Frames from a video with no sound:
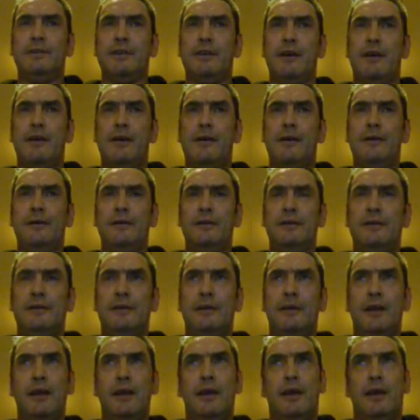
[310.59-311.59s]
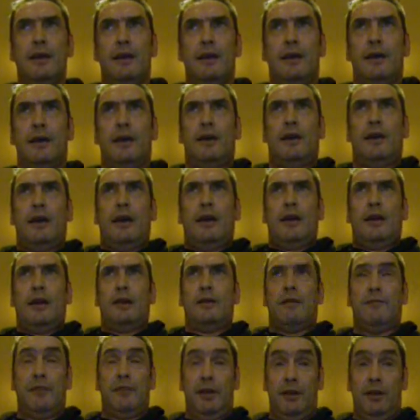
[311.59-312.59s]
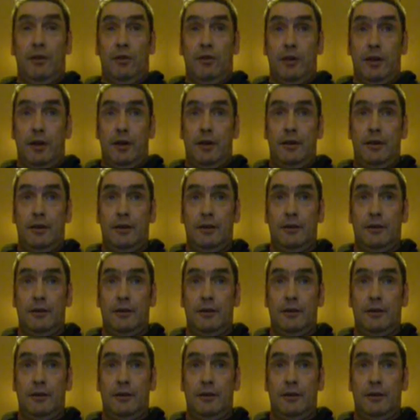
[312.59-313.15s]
a vlogger